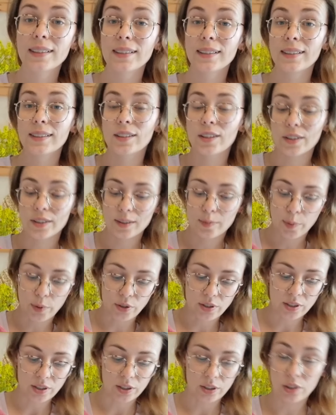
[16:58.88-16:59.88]
that's
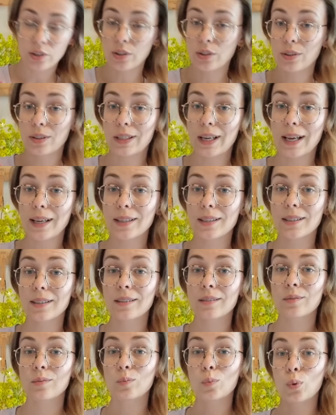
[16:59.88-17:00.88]
supposed to use less
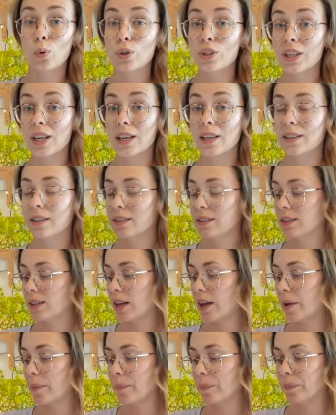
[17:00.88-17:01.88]
water
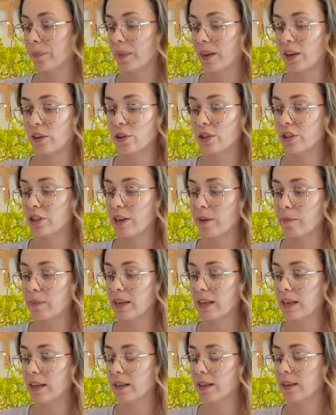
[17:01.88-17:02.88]
and just generally